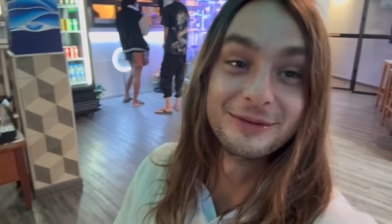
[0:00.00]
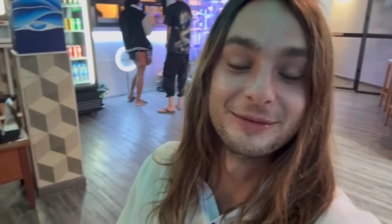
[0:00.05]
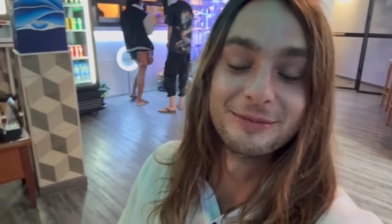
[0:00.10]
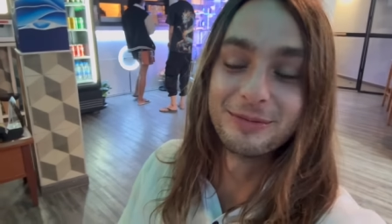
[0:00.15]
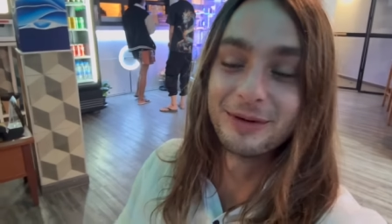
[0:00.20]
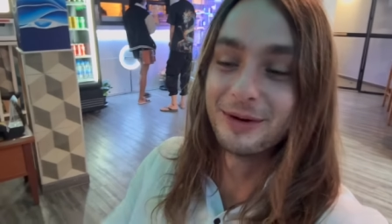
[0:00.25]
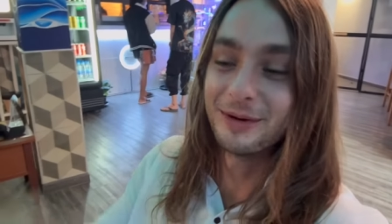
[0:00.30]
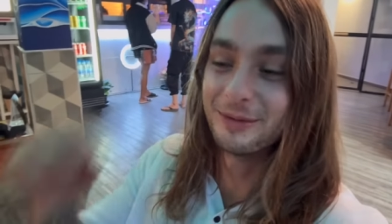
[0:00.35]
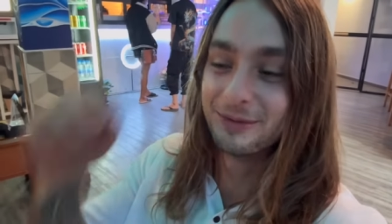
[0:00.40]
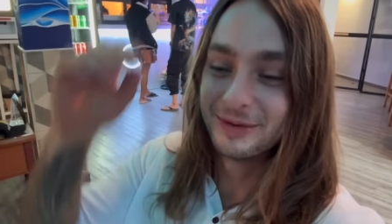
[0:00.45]

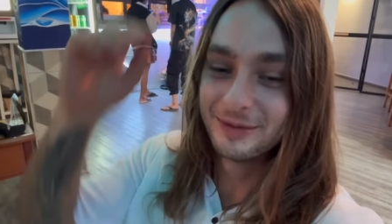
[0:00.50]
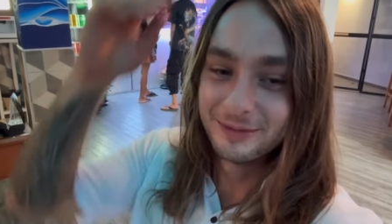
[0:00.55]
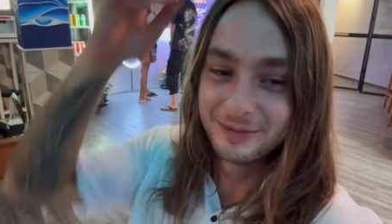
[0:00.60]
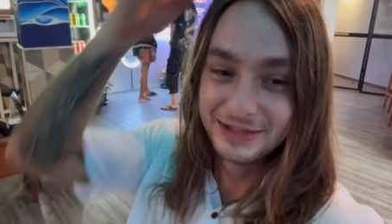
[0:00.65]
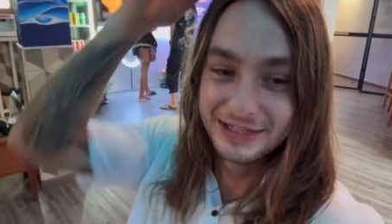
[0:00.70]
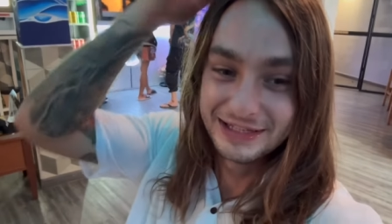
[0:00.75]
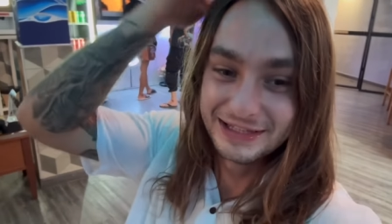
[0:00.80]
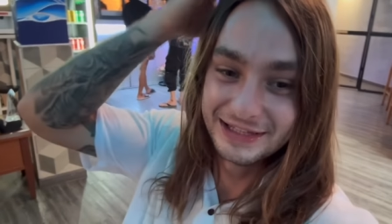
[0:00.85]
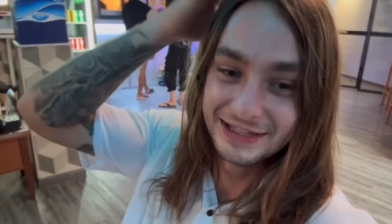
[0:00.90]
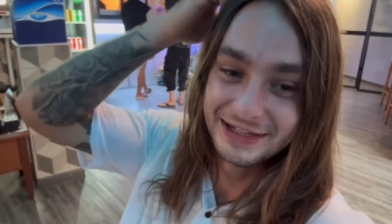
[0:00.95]
bro, we,
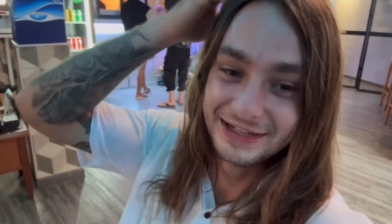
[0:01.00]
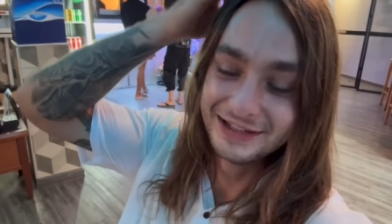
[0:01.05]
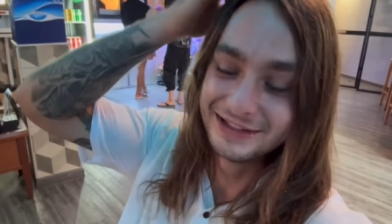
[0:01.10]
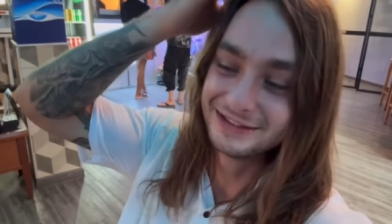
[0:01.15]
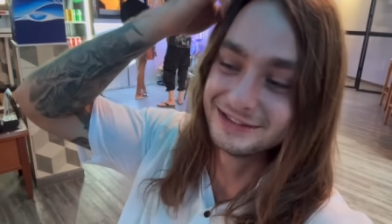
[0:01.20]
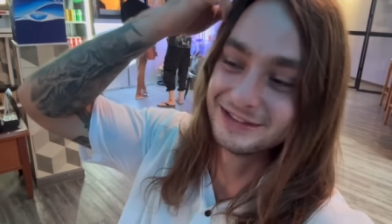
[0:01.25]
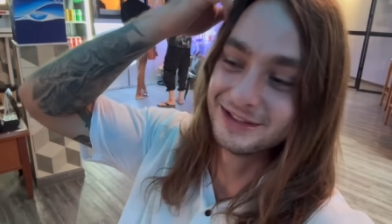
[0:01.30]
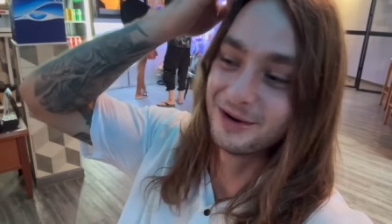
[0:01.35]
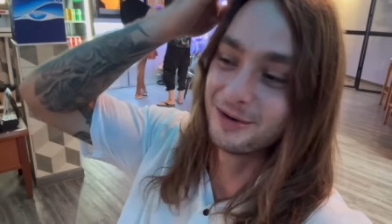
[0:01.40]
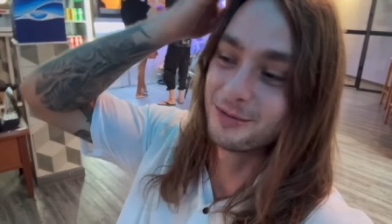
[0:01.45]
we did it
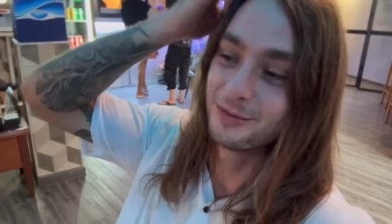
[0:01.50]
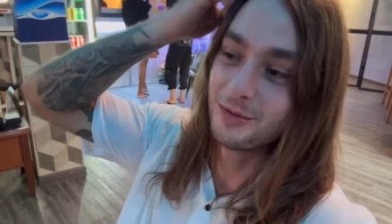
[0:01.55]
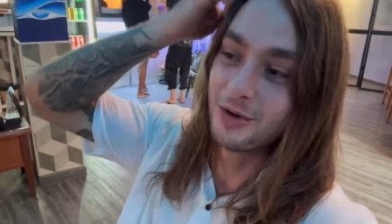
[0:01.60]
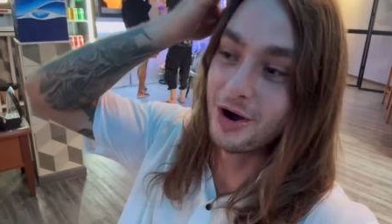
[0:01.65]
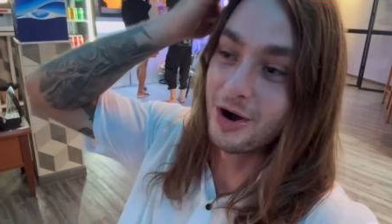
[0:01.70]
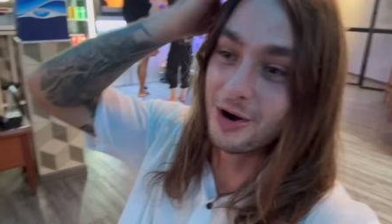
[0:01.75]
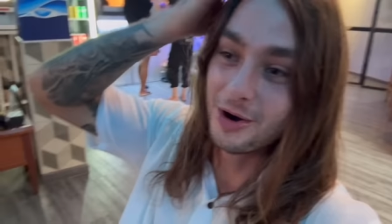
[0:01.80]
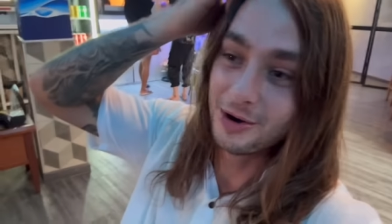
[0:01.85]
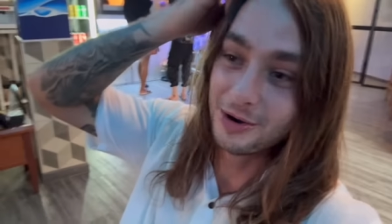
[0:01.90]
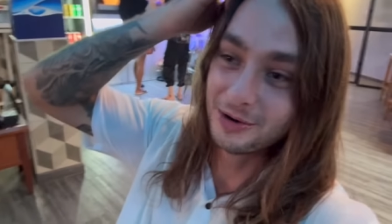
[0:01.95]
so
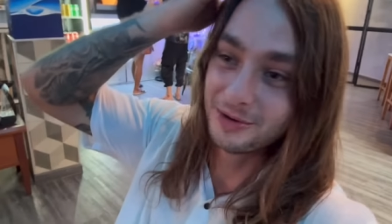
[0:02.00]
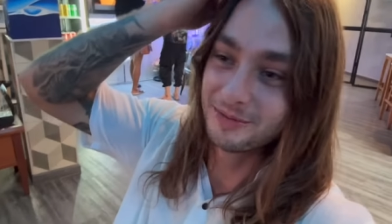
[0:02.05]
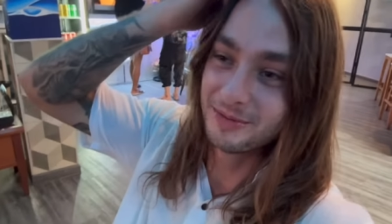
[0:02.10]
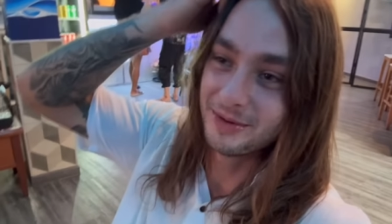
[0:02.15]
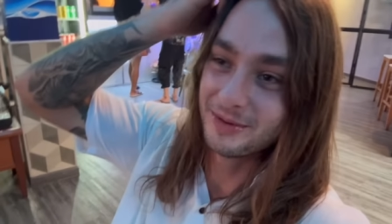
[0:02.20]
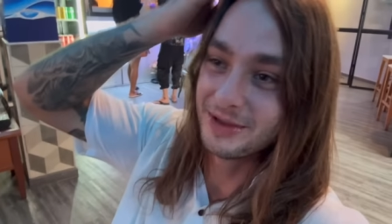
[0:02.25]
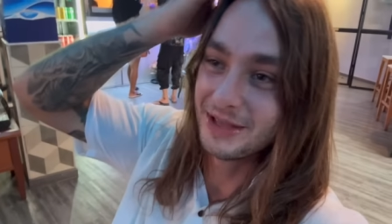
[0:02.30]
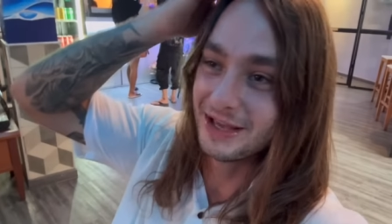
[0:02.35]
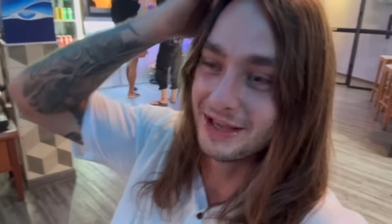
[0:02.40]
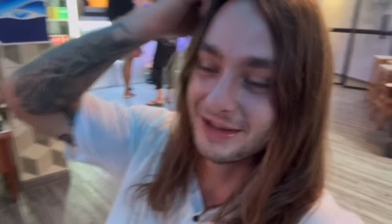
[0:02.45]
wrong, but
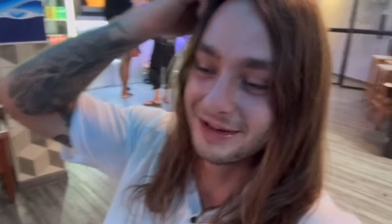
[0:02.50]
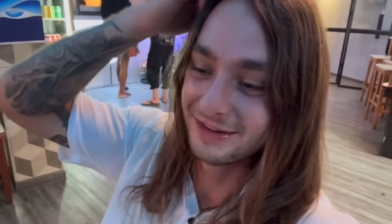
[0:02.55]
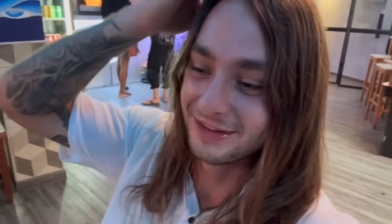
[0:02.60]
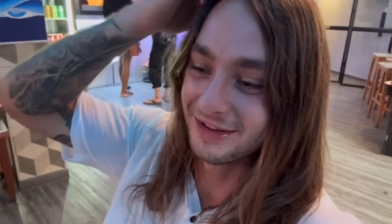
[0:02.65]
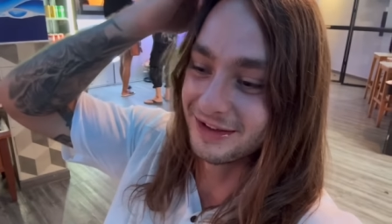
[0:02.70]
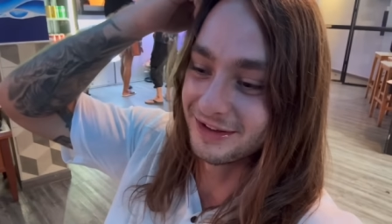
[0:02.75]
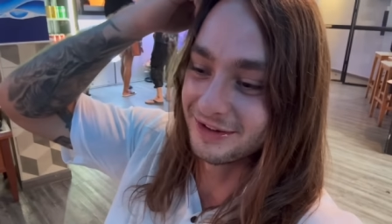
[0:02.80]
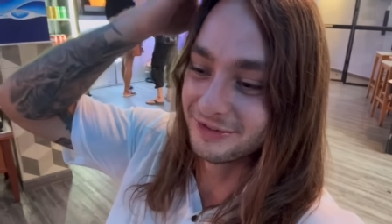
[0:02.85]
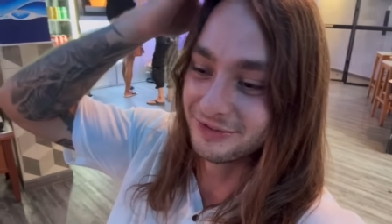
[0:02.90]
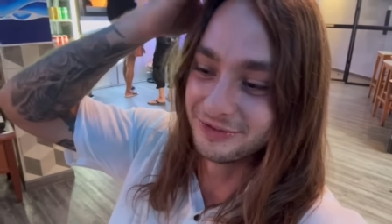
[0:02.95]
we had a
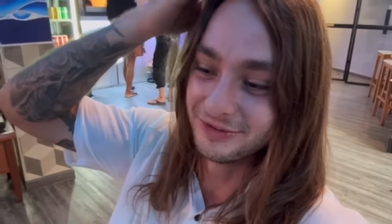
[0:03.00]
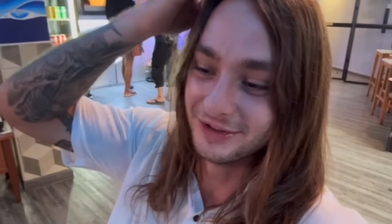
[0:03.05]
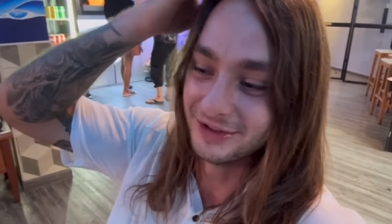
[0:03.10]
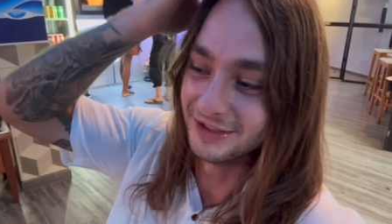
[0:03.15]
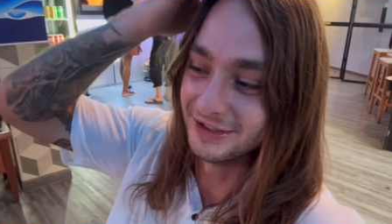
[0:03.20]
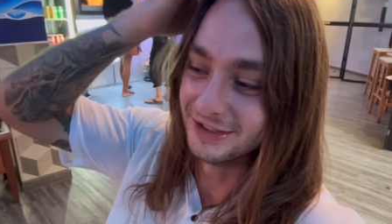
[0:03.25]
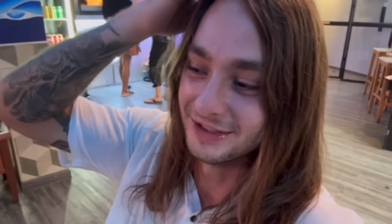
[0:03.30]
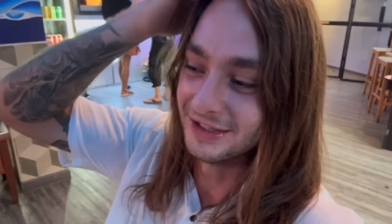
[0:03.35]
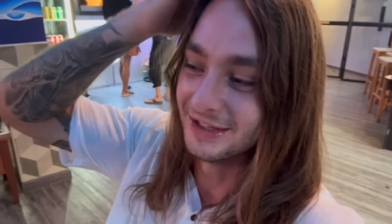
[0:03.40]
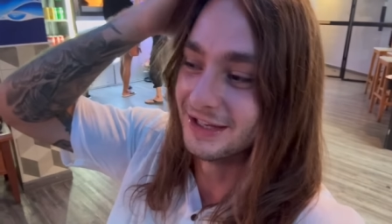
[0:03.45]
lot of
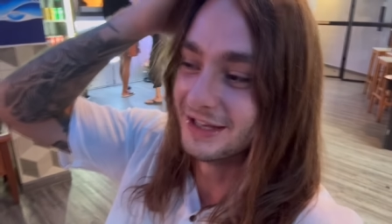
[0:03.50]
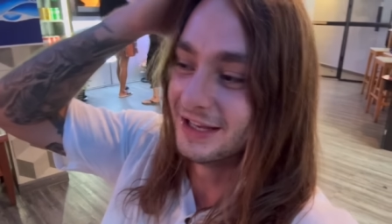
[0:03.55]
fun.